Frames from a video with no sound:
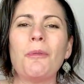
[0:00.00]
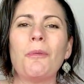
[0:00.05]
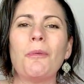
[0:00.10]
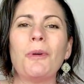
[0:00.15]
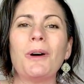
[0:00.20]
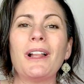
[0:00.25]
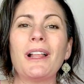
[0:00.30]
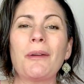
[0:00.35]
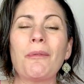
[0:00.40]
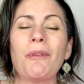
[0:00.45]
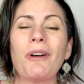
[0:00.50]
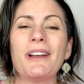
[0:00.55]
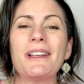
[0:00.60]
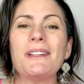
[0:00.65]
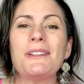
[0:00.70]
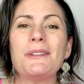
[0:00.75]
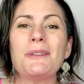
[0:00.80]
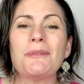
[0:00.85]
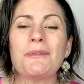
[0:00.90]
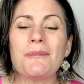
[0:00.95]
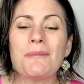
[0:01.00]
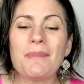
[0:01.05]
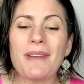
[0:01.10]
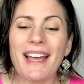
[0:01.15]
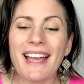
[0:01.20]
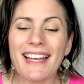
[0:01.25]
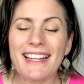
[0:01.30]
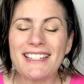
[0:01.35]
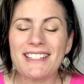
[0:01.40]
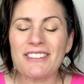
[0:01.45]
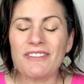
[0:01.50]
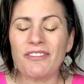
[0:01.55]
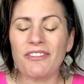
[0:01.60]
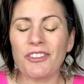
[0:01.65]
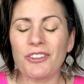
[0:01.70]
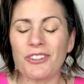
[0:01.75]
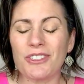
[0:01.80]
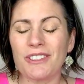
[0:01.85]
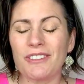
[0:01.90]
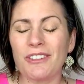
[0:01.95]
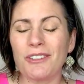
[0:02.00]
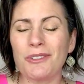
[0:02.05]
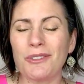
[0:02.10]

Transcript: Well, I want you to imagine, first of all,